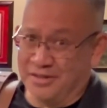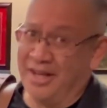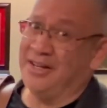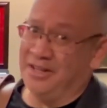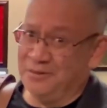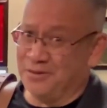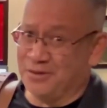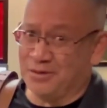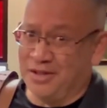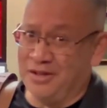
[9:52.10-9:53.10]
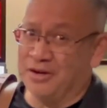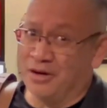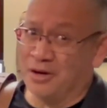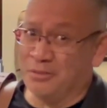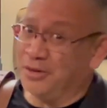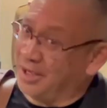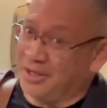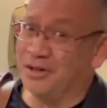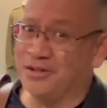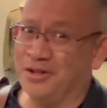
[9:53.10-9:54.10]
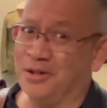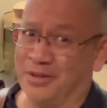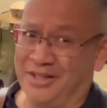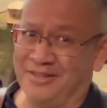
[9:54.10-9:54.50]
They had infantry, armor, and artillery.